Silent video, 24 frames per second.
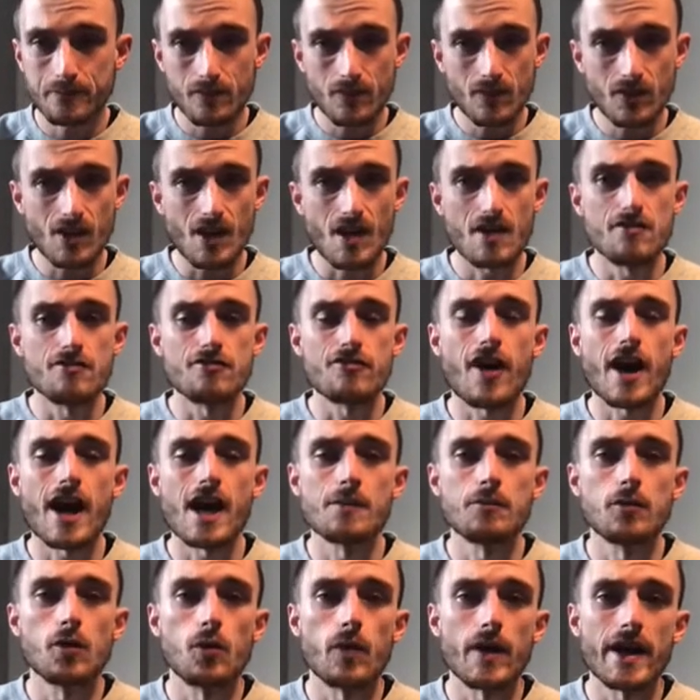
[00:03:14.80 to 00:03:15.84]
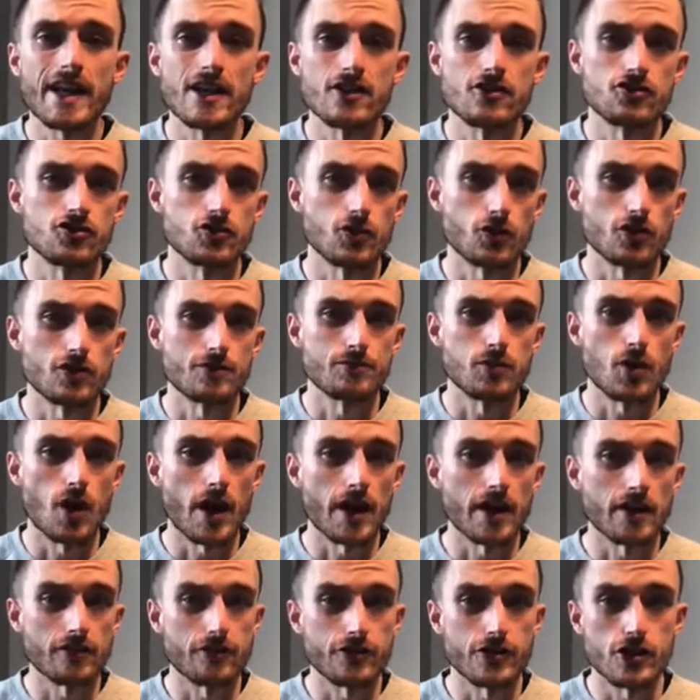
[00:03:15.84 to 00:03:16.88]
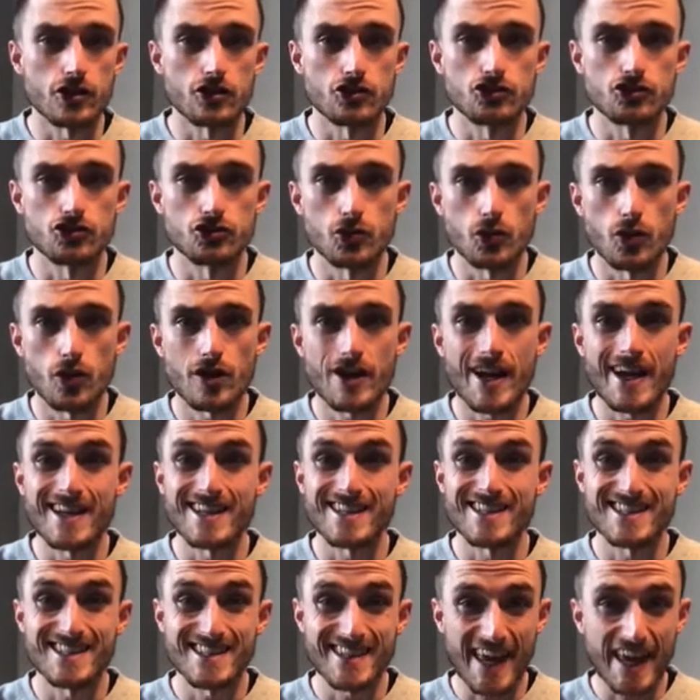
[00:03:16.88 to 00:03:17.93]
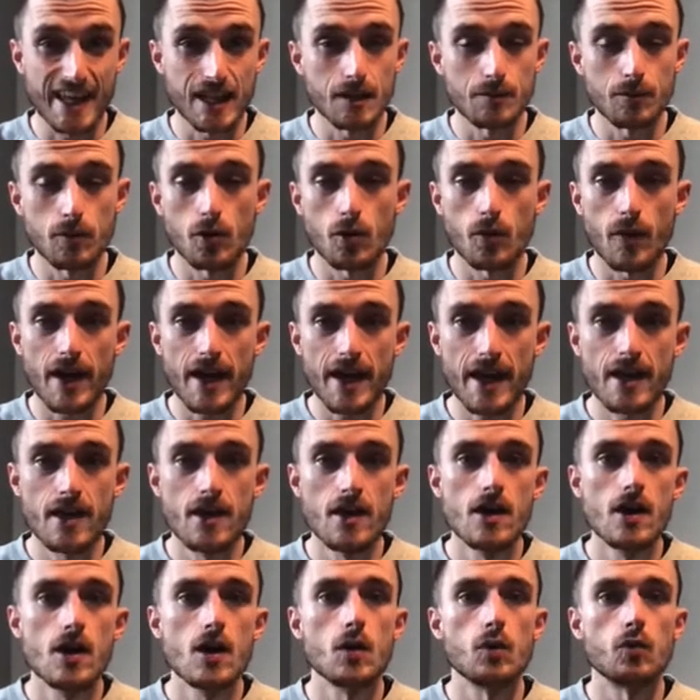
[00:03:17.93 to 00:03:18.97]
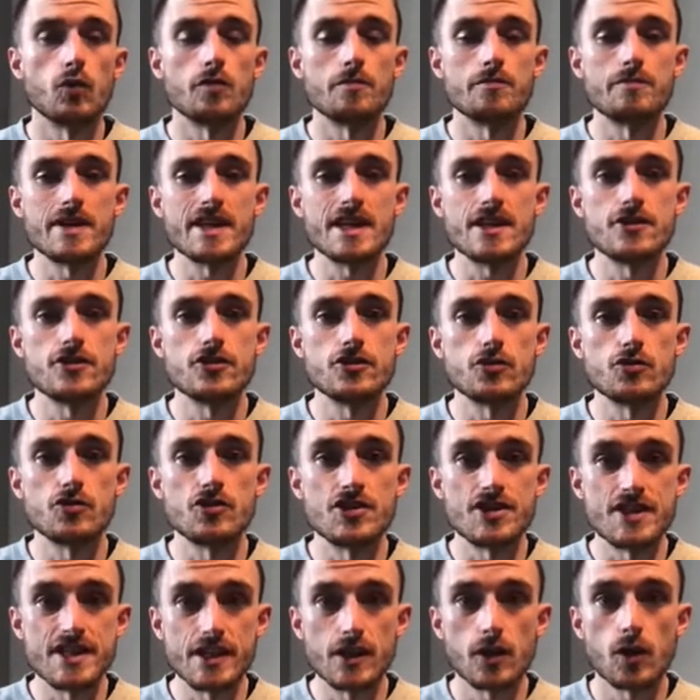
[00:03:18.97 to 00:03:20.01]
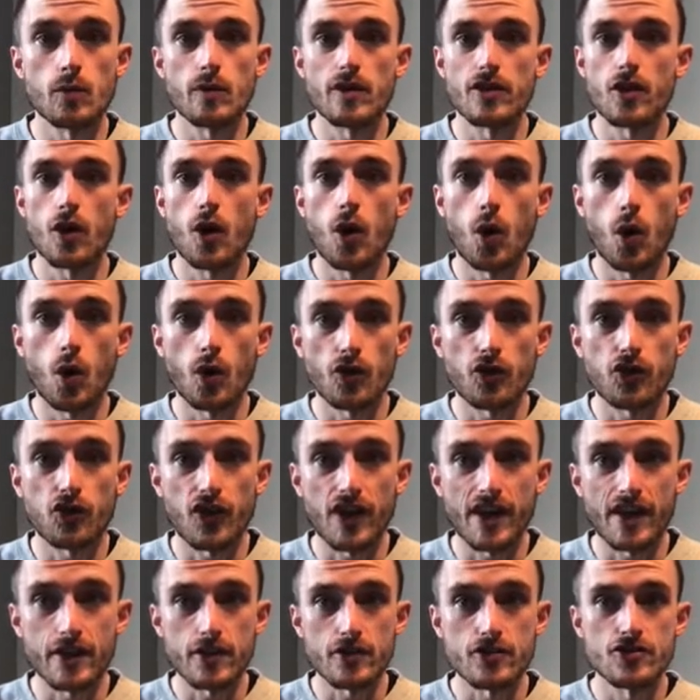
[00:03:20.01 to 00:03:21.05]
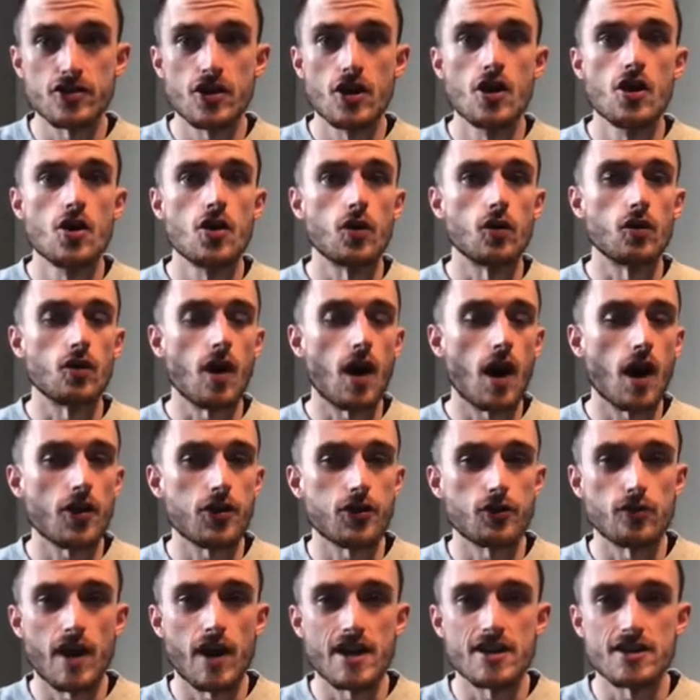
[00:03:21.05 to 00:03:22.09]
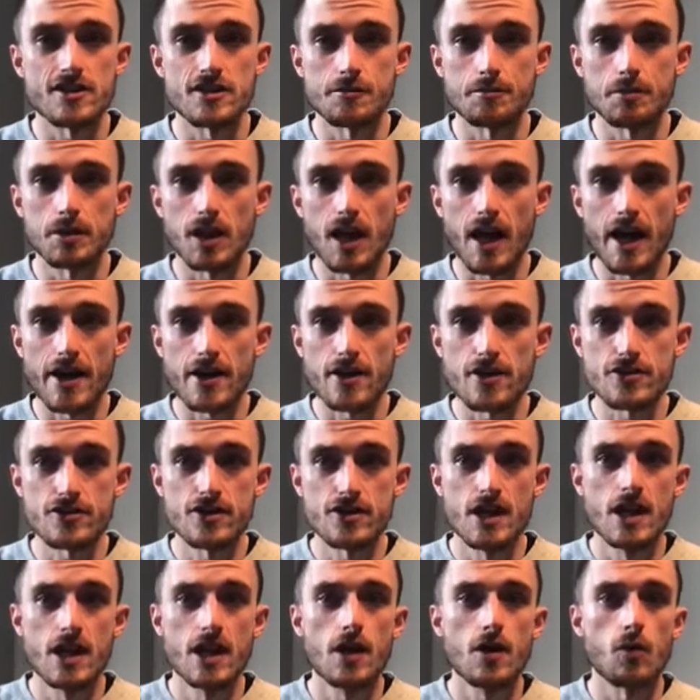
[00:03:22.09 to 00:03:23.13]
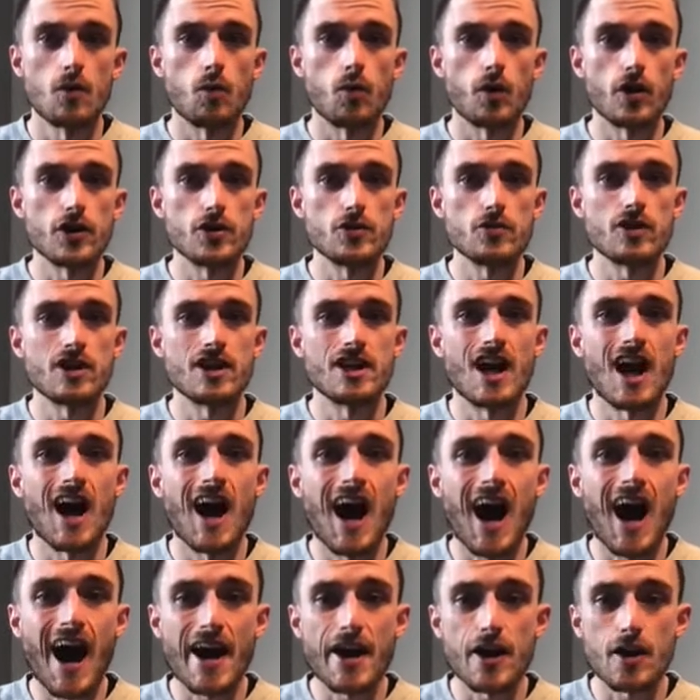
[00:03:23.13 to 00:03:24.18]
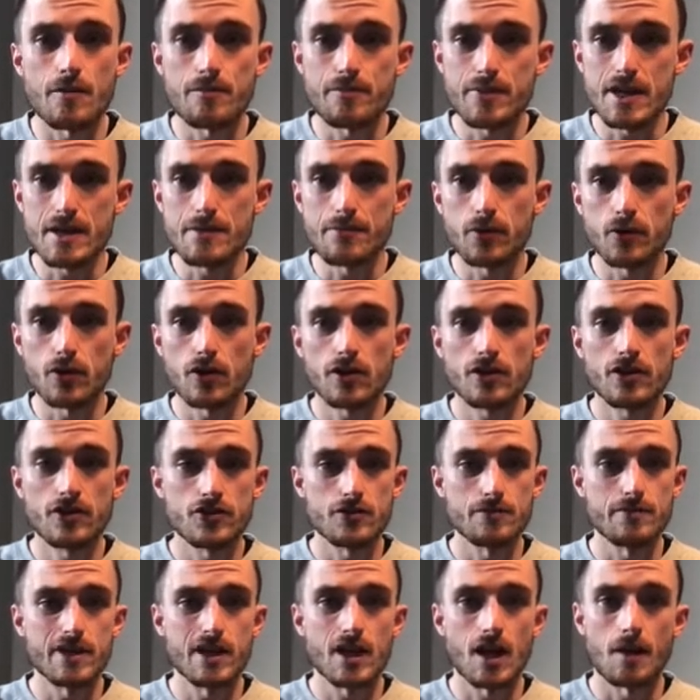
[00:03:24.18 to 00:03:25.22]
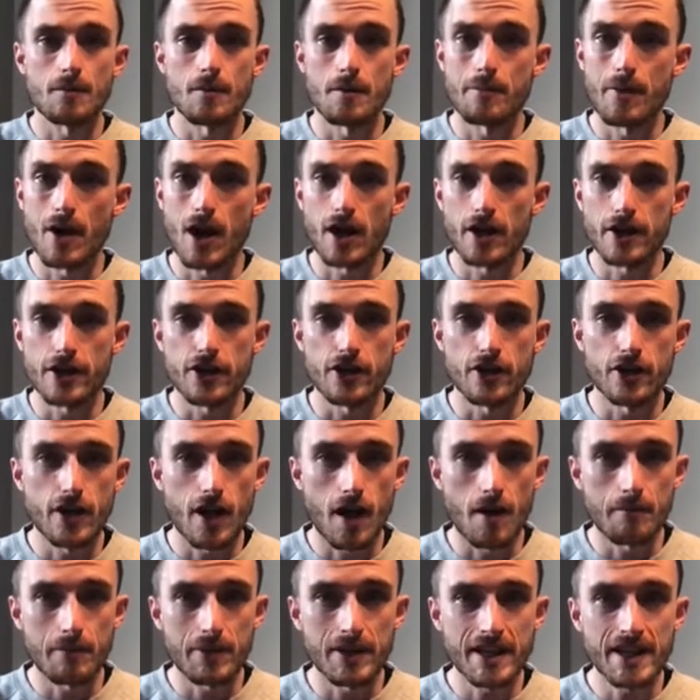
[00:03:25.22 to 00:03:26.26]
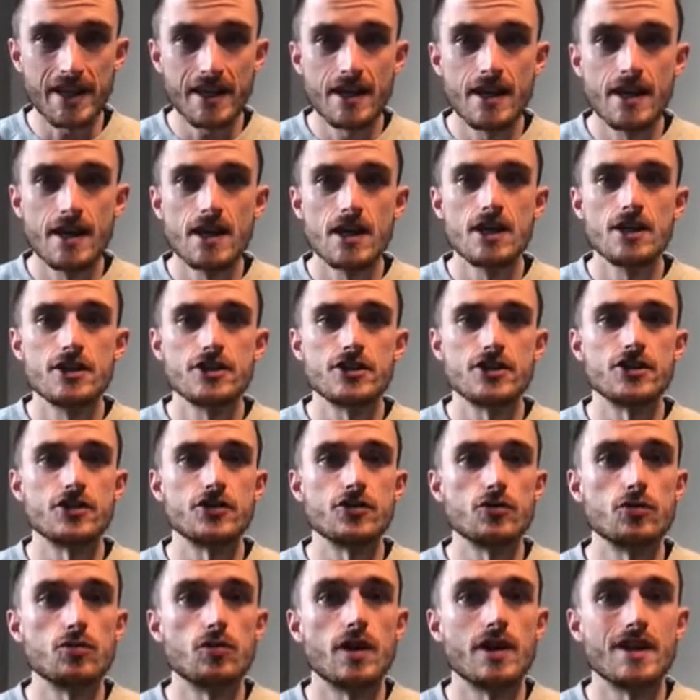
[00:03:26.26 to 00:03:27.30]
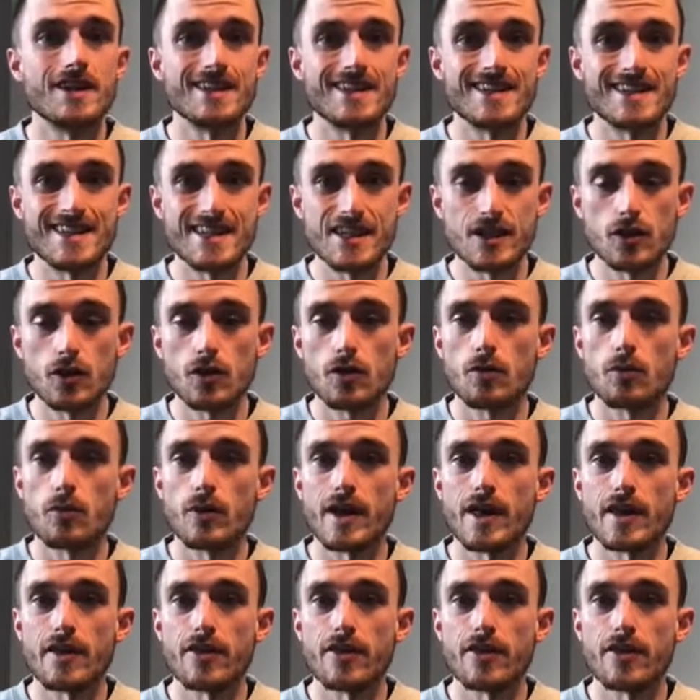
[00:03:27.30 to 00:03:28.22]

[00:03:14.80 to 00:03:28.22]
A viable way to source product for your store and a scalable way would be to deal with wholesalers or authorized suppliers where you can hire people to become a part of your company to deal with